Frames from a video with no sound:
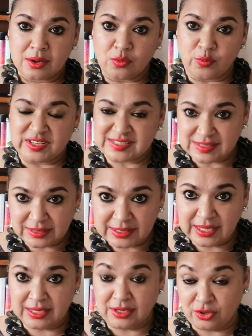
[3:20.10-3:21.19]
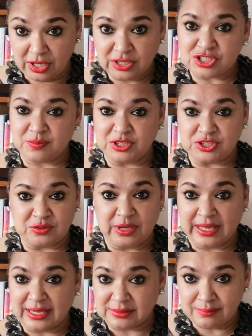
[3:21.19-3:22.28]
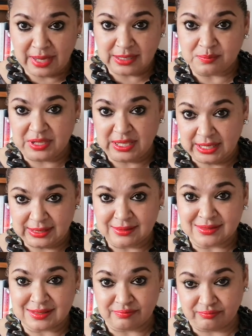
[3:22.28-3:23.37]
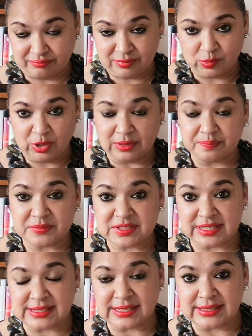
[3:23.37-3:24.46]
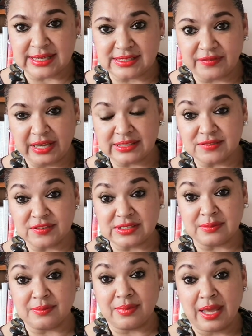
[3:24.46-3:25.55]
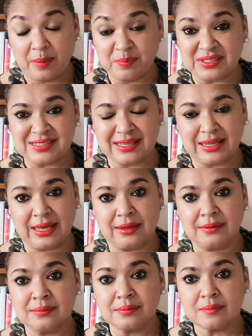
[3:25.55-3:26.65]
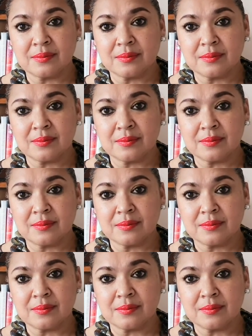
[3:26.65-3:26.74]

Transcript: We're still going to be doing and might be in, well, 16 days of activism happens again.